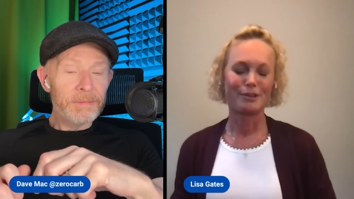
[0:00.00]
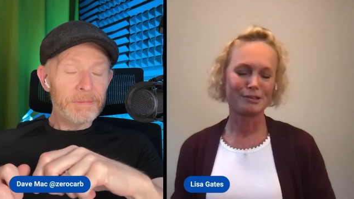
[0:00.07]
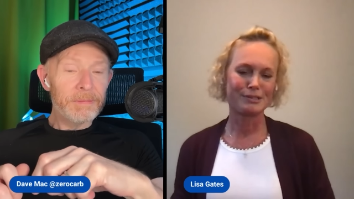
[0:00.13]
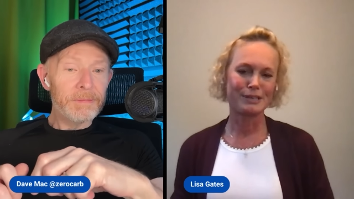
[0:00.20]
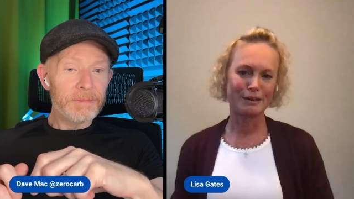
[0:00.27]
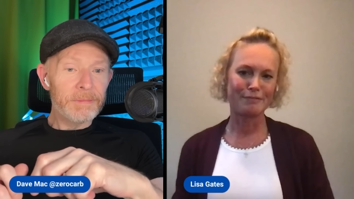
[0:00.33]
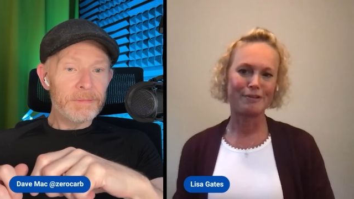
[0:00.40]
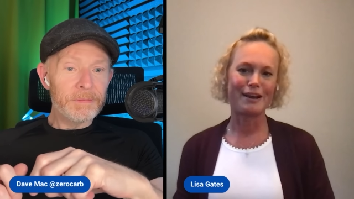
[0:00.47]

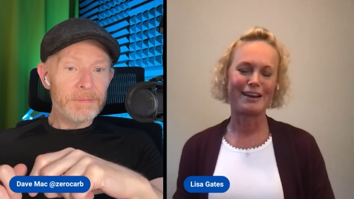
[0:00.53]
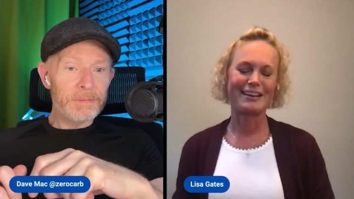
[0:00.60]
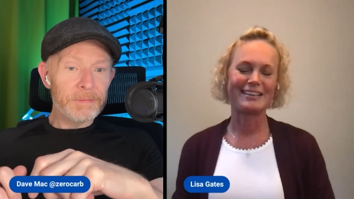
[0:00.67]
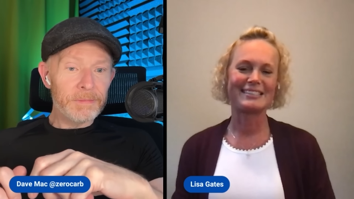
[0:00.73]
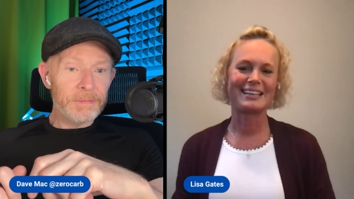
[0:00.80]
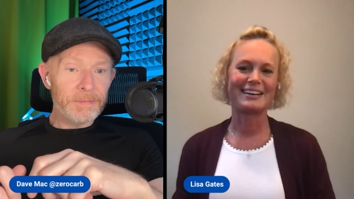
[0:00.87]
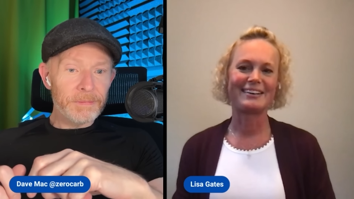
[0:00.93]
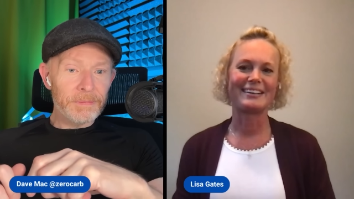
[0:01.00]
Speaker 1: Thursday,
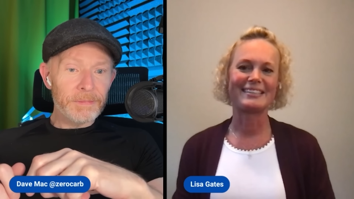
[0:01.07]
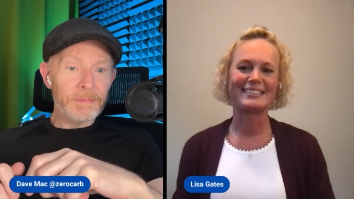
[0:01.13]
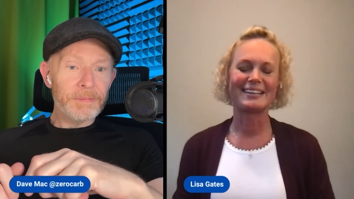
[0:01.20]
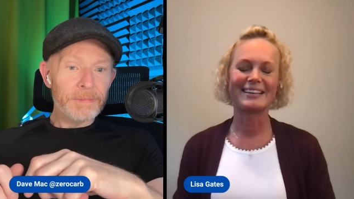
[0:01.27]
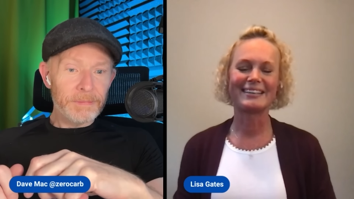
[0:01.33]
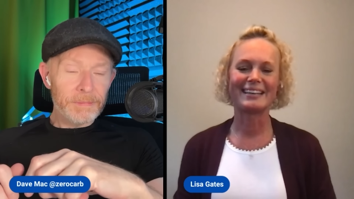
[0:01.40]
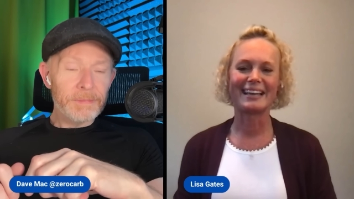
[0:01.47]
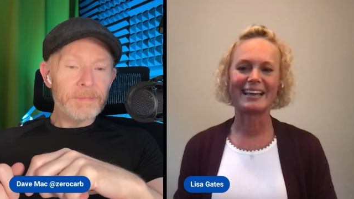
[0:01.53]
Friday, Saturday,
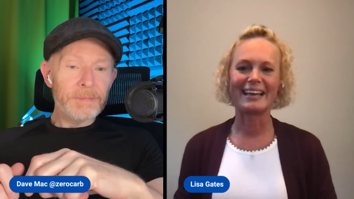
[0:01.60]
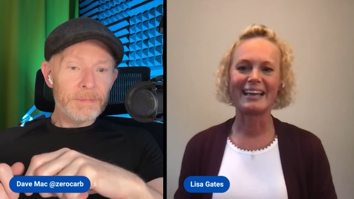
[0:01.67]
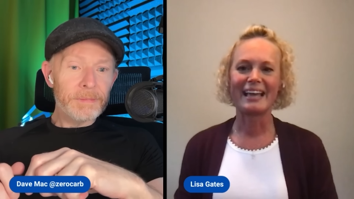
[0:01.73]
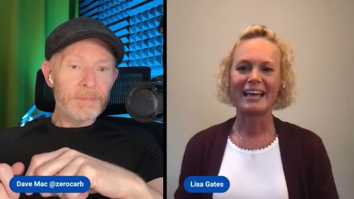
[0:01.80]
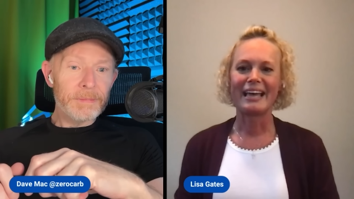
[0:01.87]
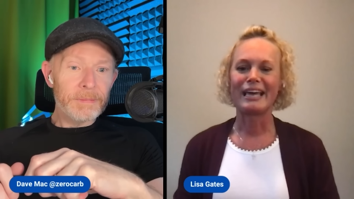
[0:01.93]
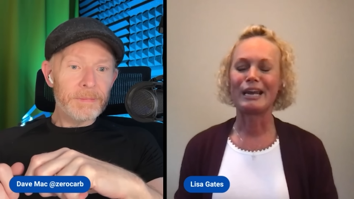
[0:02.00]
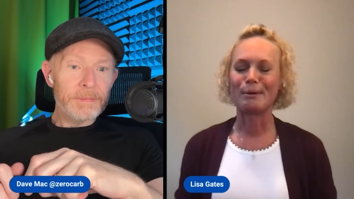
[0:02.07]
Sunday,
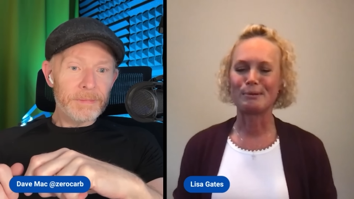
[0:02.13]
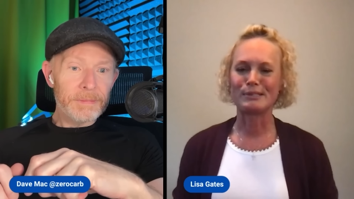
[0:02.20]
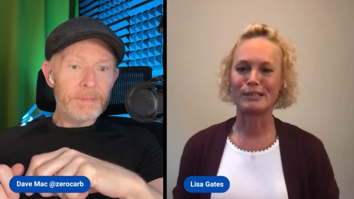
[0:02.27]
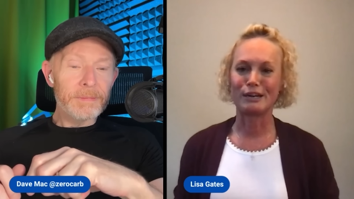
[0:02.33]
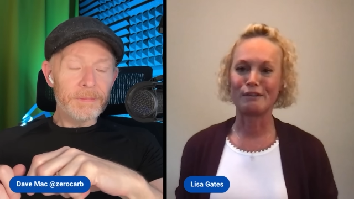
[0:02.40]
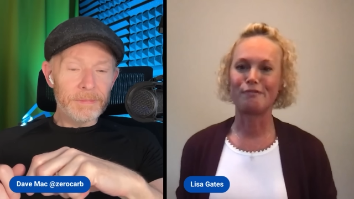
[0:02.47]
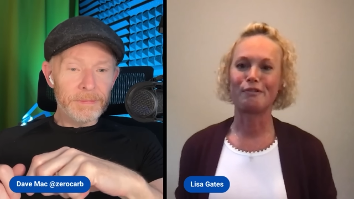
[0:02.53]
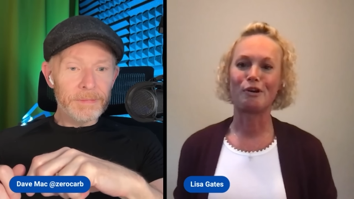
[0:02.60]
and I was
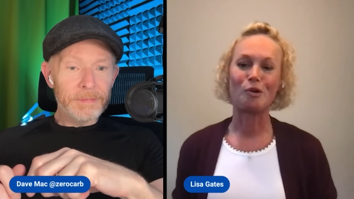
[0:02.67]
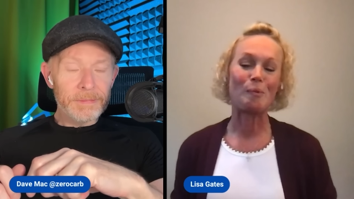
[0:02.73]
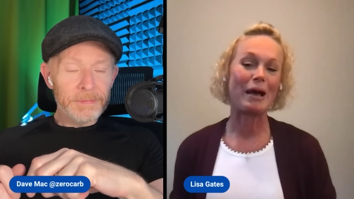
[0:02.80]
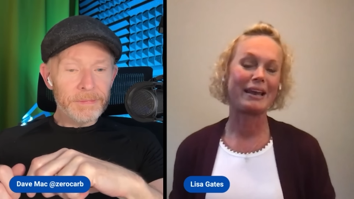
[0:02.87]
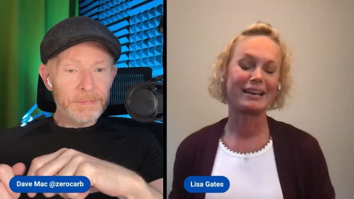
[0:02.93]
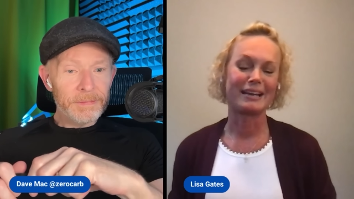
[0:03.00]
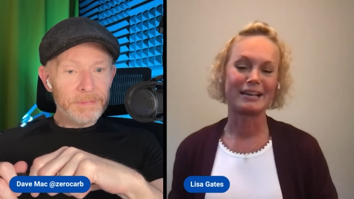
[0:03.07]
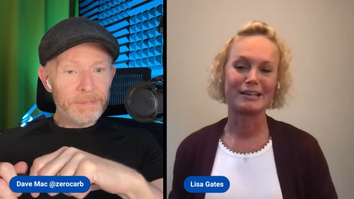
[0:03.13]
there for a
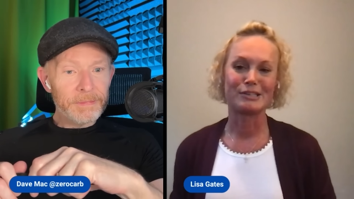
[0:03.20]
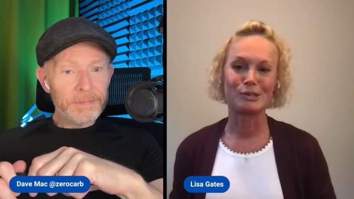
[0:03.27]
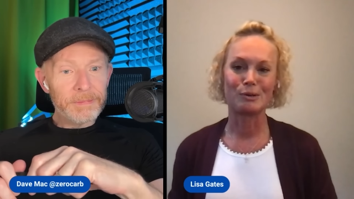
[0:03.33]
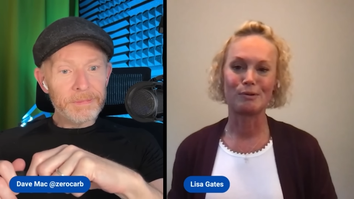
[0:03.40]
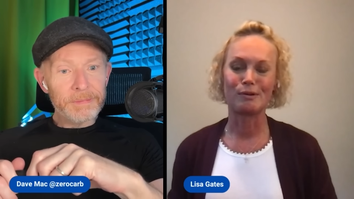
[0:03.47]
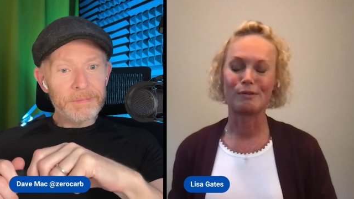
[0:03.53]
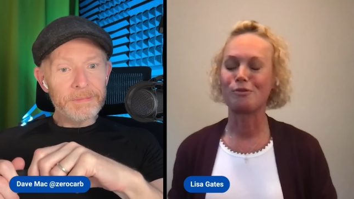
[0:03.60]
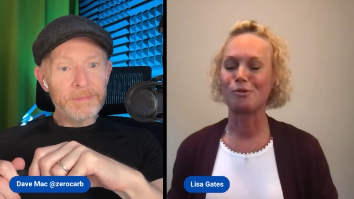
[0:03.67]
wedding.
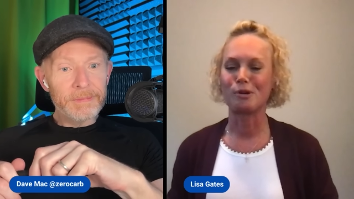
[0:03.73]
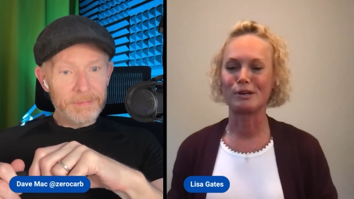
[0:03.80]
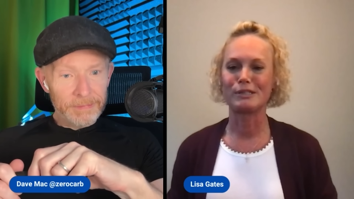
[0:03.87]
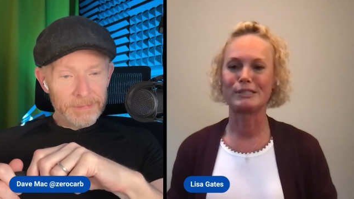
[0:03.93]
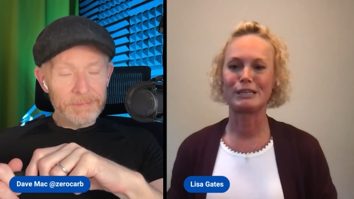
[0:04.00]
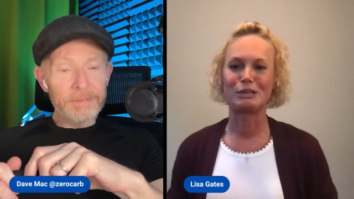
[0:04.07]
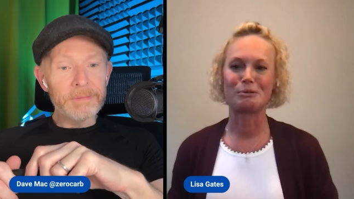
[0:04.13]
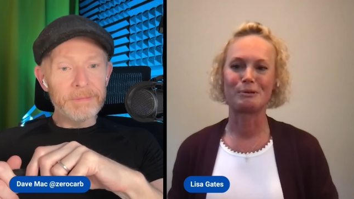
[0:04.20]
So, of
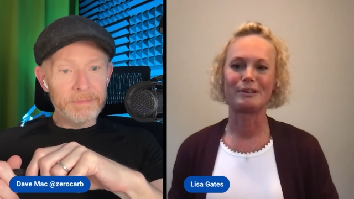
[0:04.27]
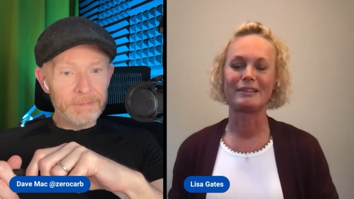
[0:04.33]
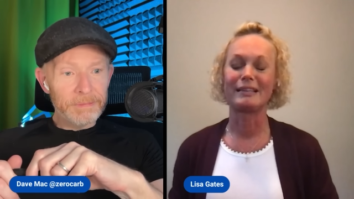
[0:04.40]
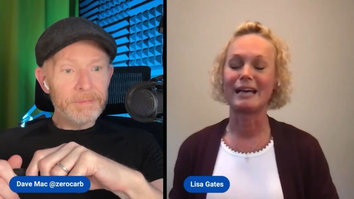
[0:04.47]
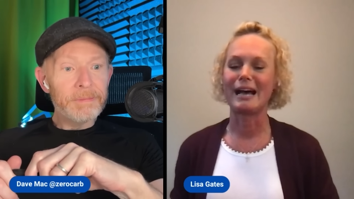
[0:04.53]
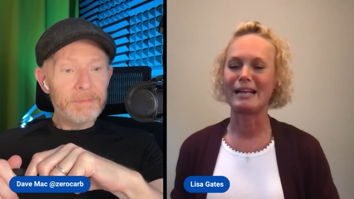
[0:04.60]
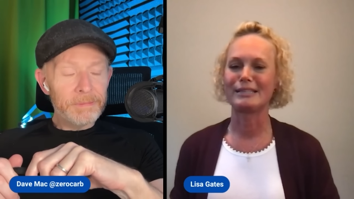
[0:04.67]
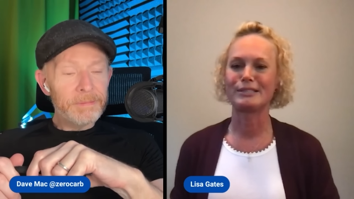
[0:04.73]
course, there were
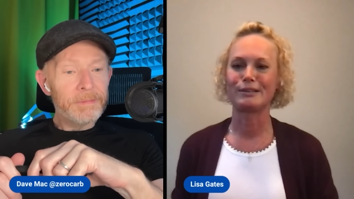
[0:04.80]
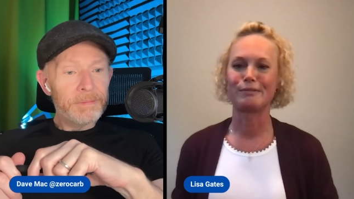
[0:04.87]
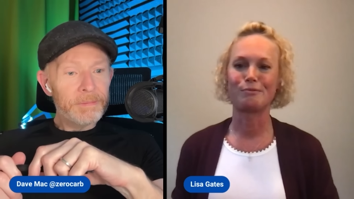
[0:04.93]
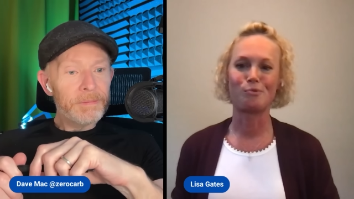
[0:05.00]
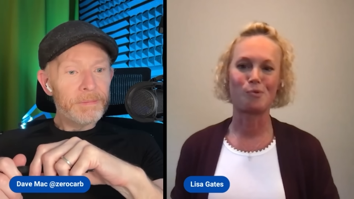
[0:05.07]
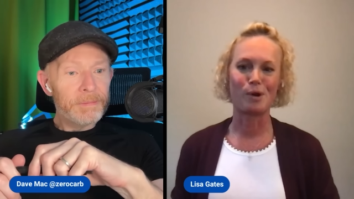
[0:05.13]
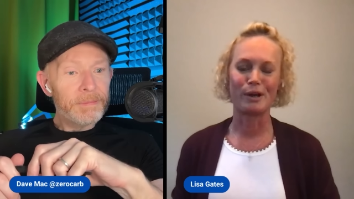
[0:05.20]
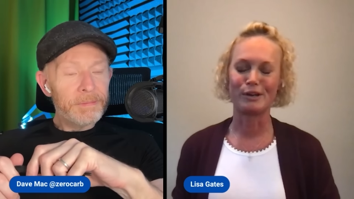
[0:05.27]
lots of
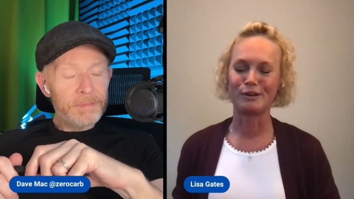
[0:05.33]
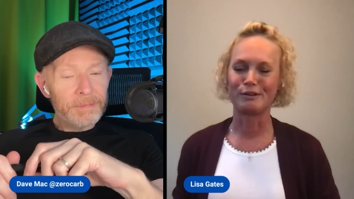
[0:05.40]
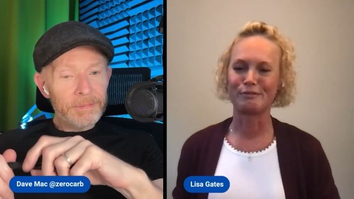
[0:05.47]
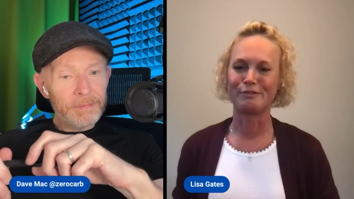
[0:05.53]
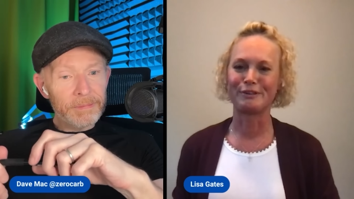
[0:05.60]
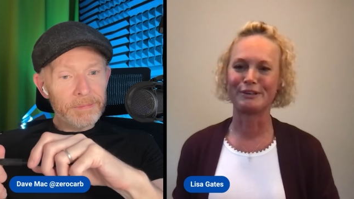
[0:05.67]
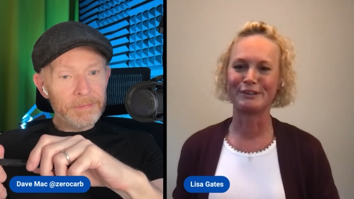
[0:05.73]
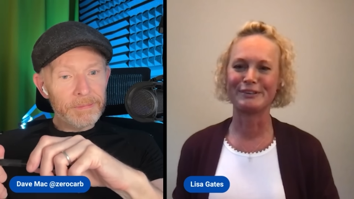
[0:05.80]

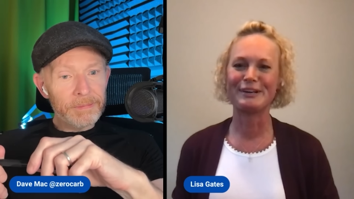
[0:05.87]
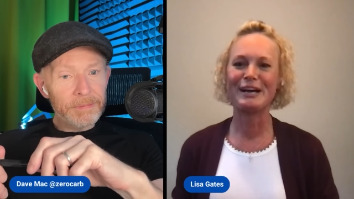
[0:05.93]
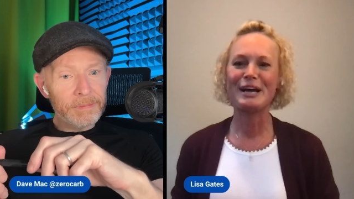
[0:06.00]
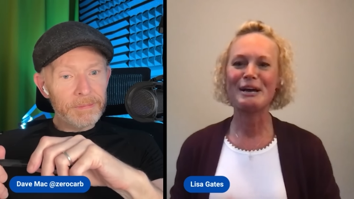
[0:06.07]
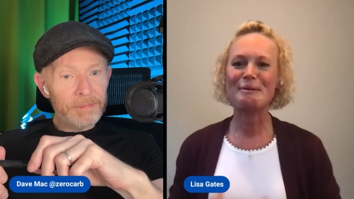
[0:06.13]
wonderful